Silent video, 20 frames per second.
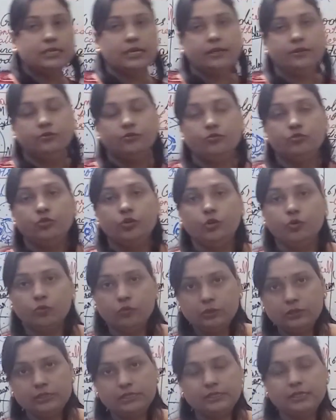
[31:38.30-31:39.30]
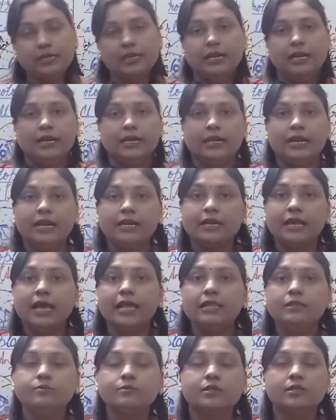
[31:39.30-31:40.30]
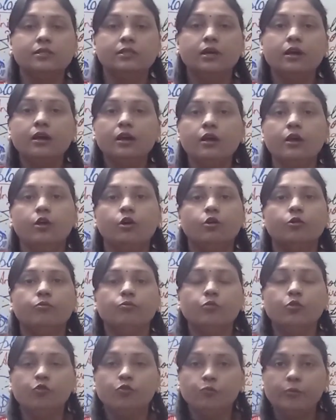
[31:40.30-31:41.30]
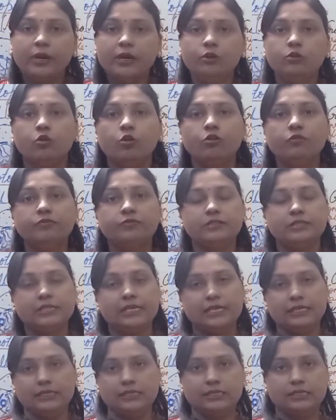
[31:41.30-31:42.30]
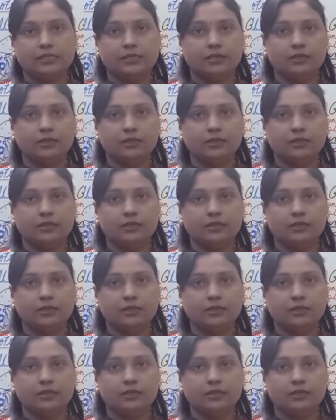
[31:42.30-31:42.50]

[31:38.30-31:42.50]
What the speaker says: centrioles that helps in the movement of cells.